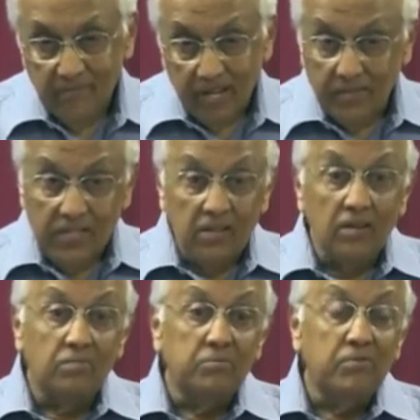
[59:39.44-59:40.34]
I've seen a
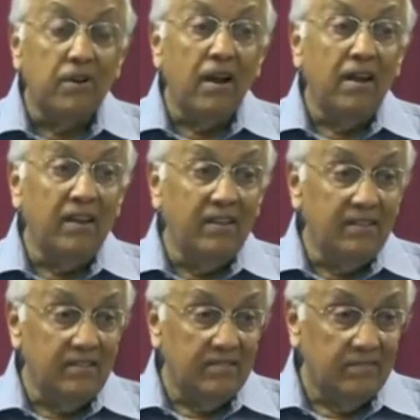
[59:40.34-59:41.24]
lot of pride
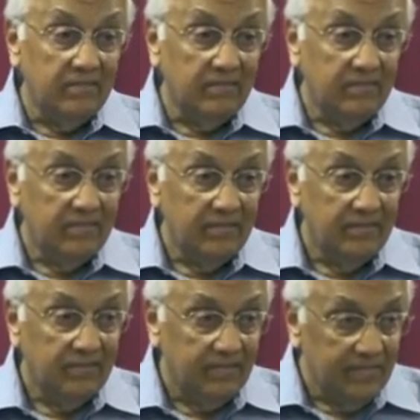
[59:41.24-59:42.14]

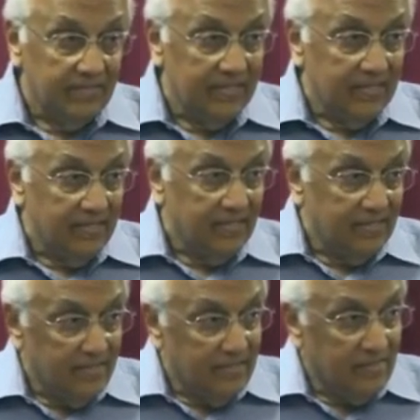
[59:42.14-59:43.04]
in
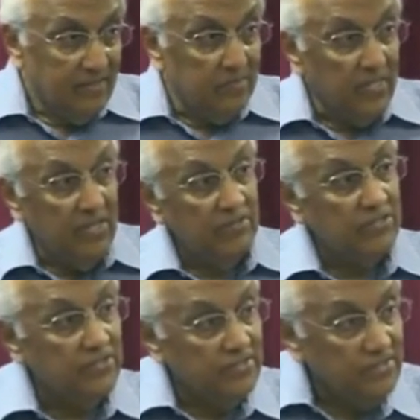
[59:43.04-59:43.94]

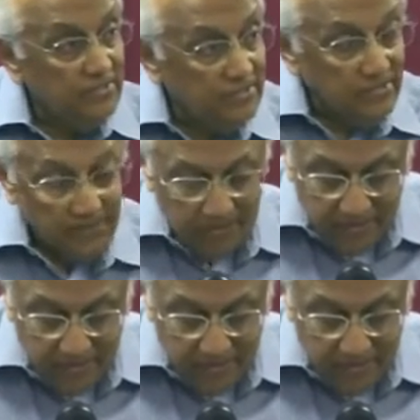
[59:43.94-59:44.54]
believers.